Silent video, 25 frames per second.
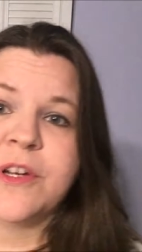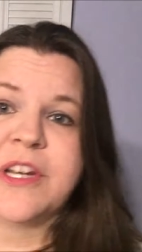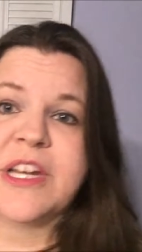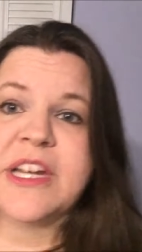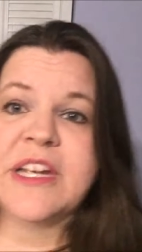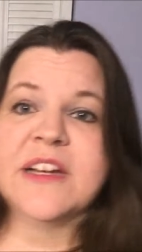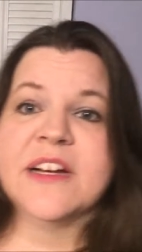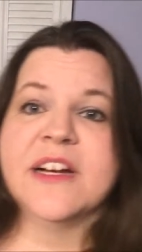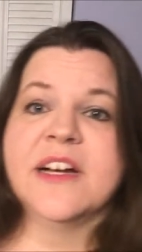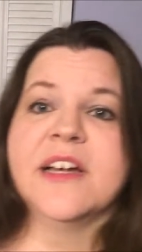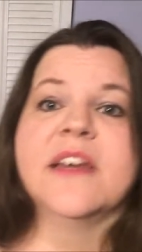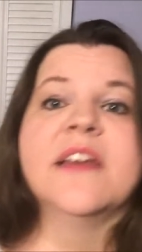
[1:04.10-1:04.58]

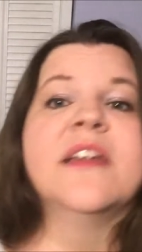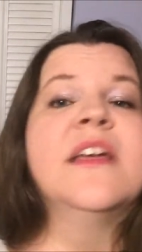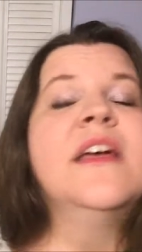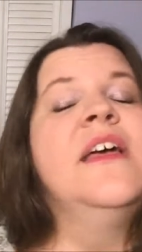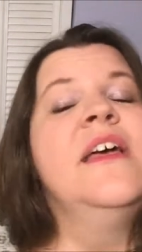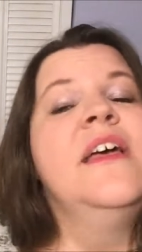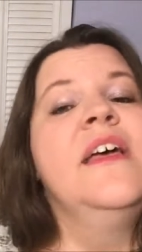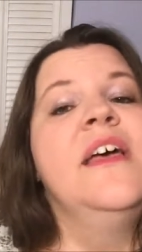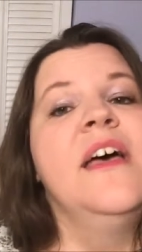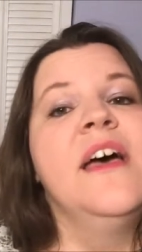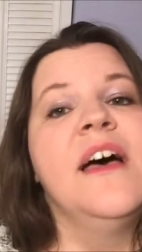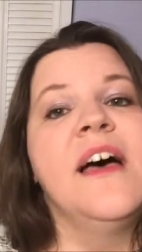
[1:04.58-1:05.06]
working on.
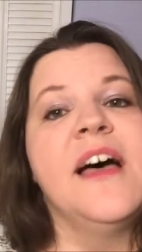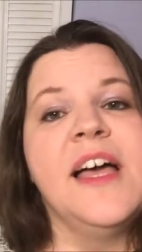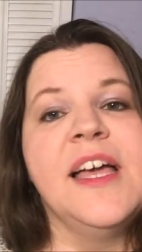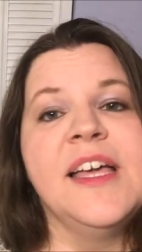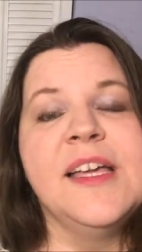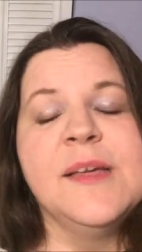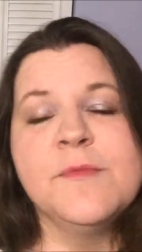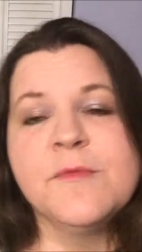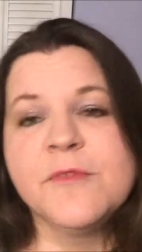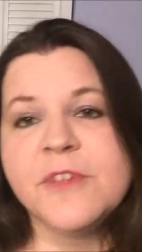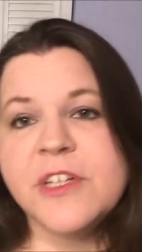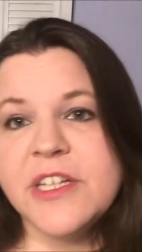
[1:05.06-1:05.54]

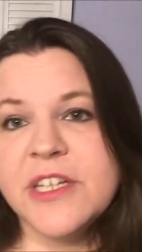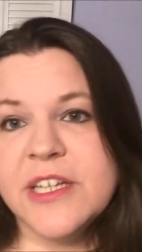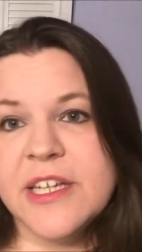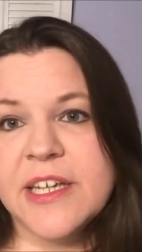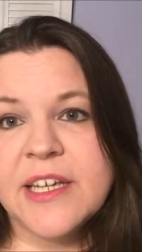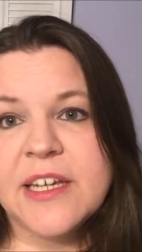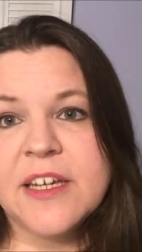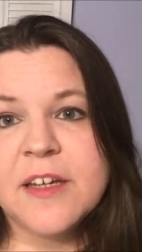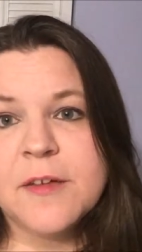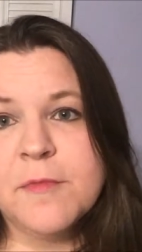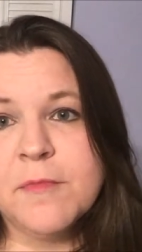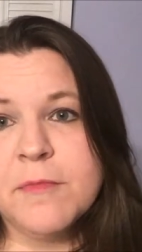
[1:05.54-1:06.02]
I am
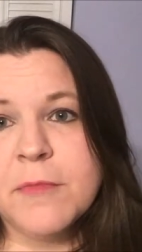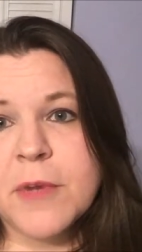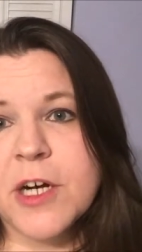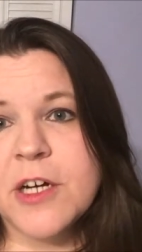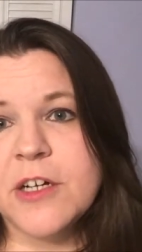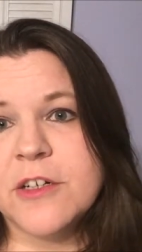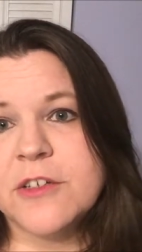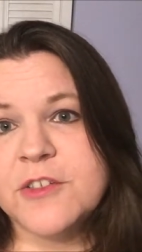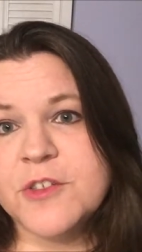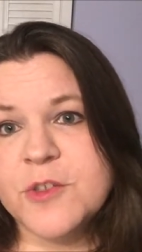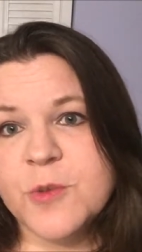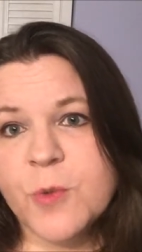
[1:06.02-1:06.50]
reading
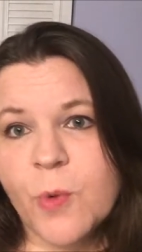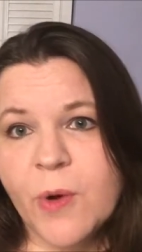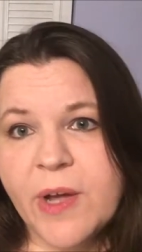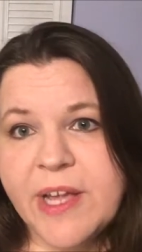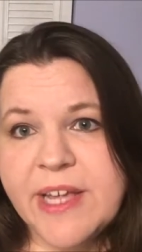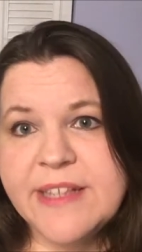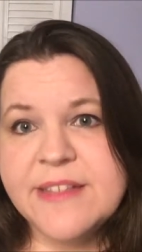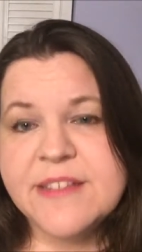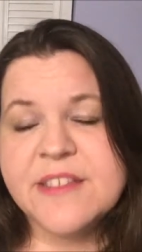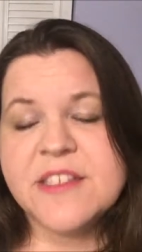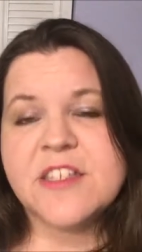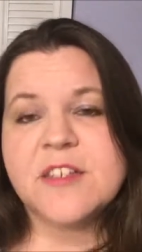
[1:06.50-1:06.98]
Mark
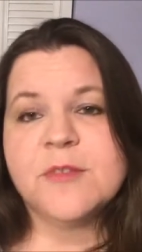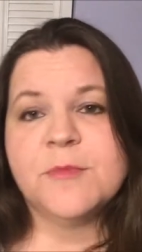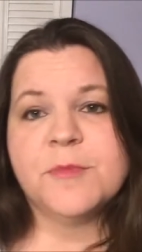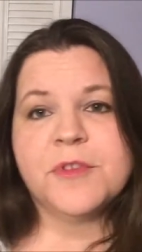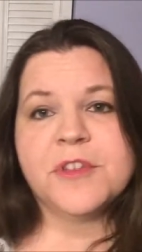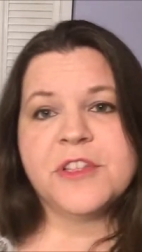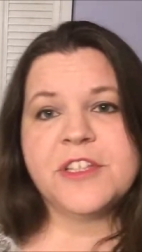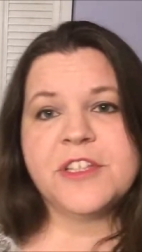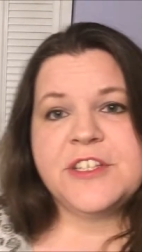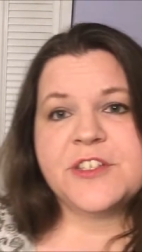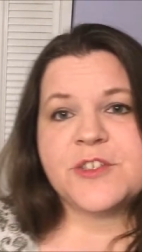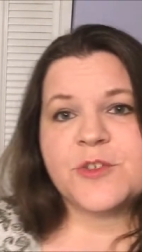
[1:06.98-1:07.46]
Twain's
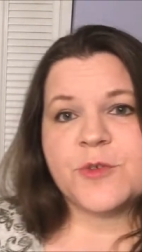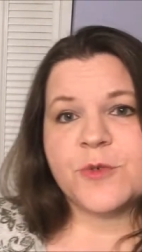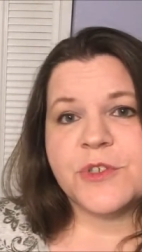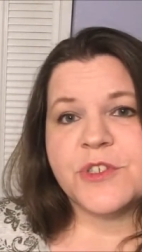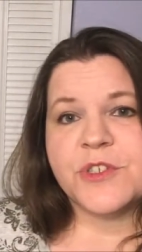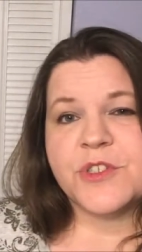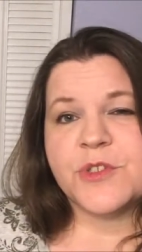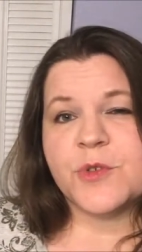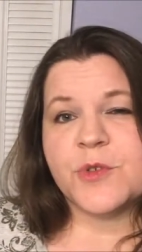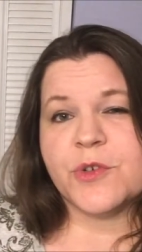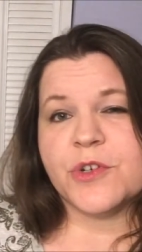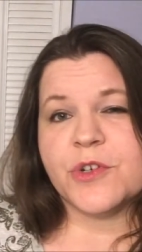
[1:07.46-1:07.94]
complete
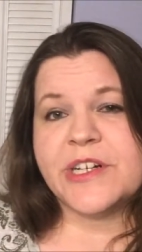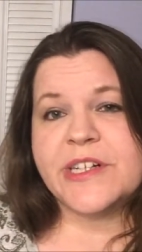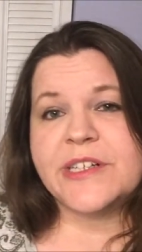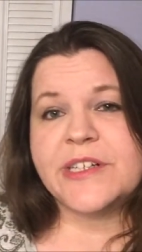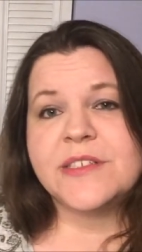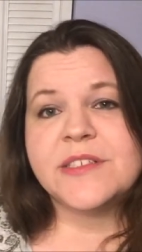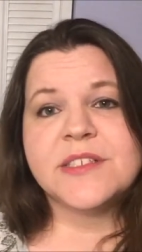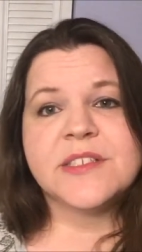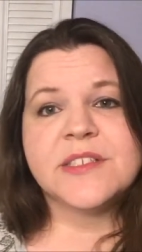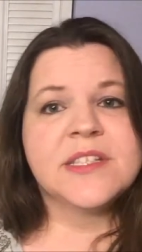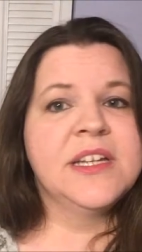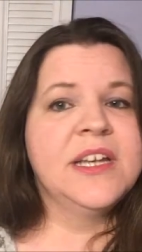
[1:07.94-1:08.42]
short
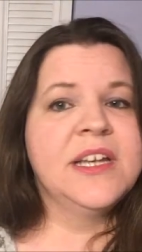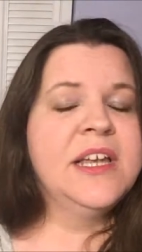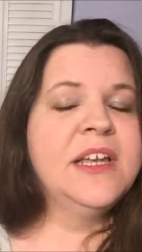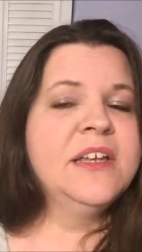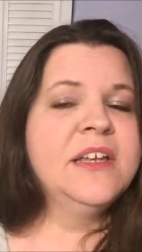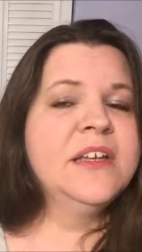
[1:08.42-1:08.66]
stories.